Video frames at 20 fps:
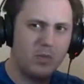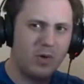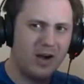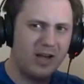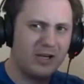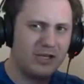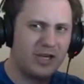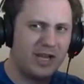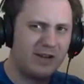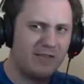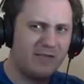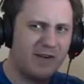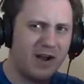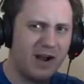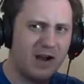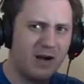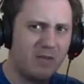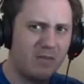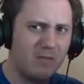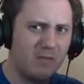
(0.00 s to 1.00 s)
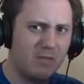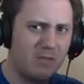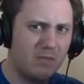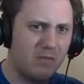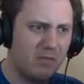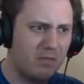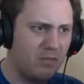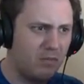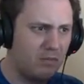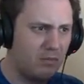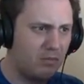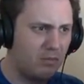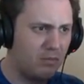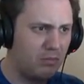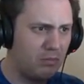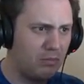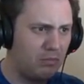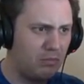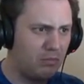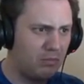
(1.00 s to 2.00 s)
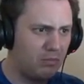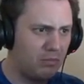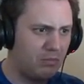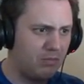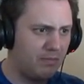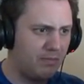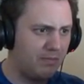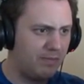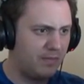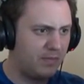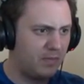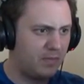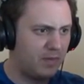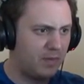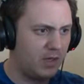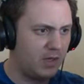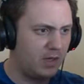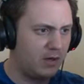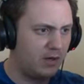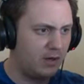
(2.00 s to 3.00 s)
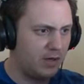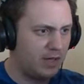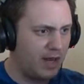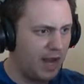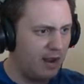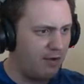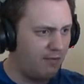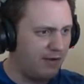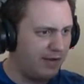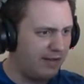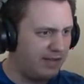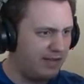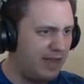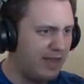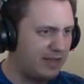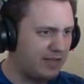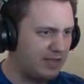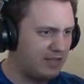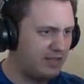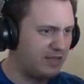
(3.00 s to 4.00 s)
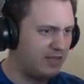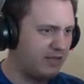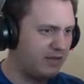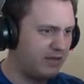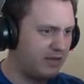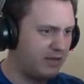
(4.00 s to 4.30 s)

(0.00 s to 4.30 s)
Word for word: I just hate fire. Uh, can I read this?